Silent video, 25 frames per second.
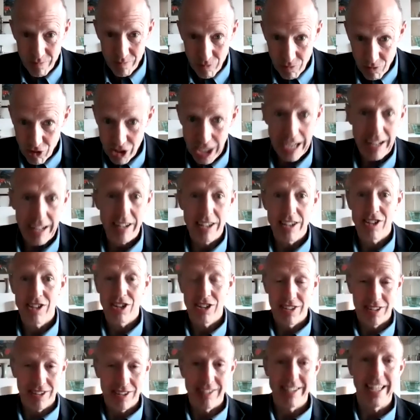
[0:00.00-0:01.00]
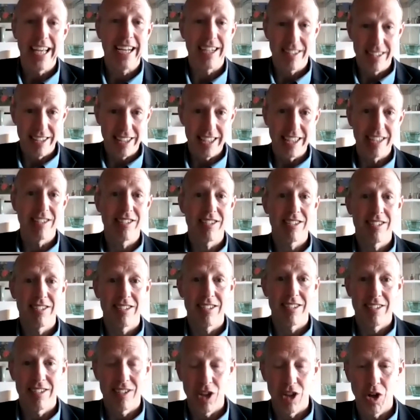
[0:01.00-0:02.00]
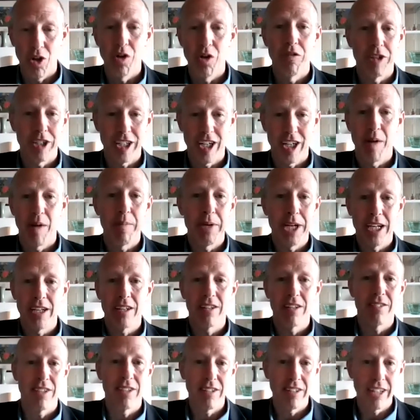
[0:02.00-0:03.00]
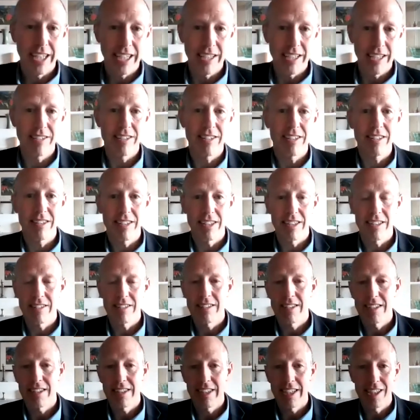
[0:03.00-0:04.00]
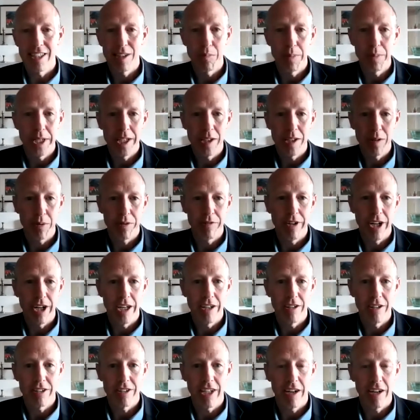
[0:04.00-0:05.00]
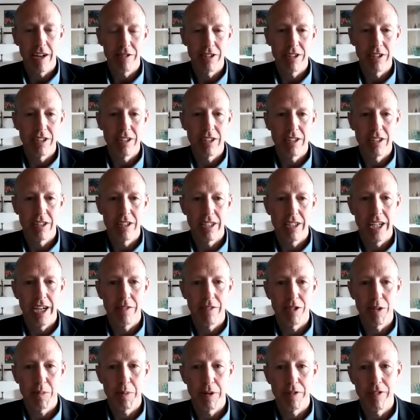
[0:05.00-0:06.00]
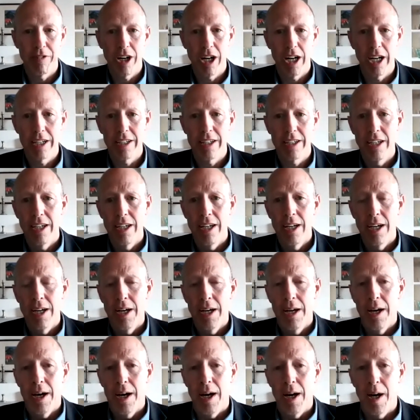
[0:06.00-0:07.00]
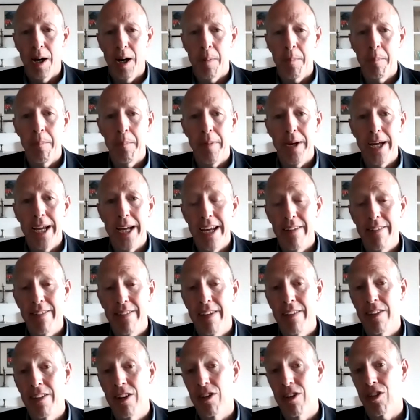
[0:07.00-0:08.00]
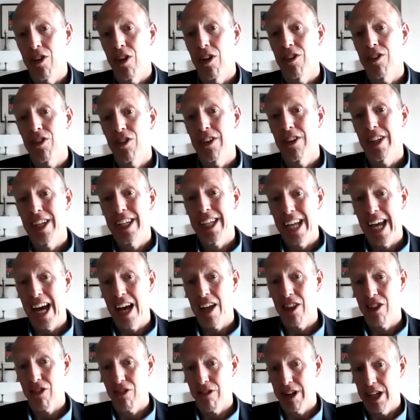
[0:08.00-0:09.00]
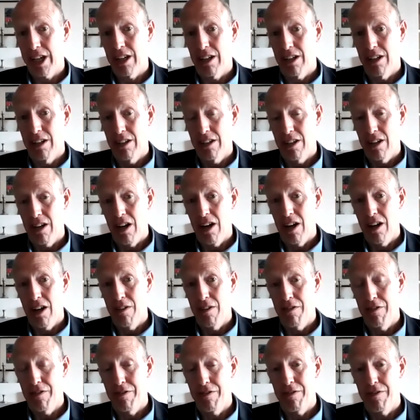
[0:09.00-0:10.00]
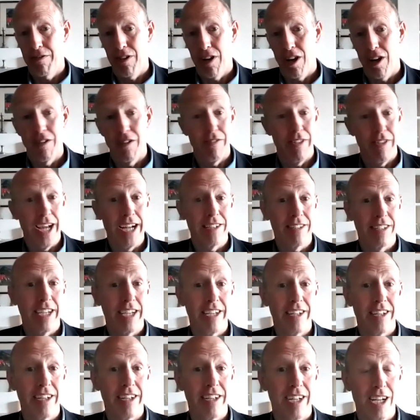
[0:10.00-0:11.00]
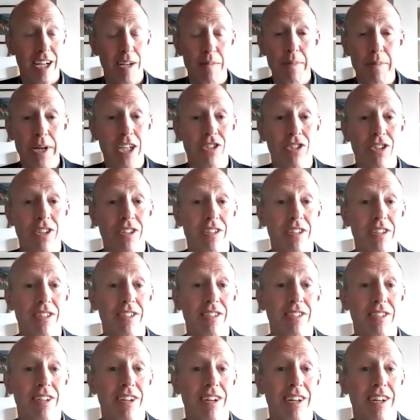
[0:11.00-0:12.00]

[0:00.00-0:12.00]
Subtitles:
challenges and techniques to overcoming the latency that the database providers have to provide. And then there's also the gathering of that data. I mentioned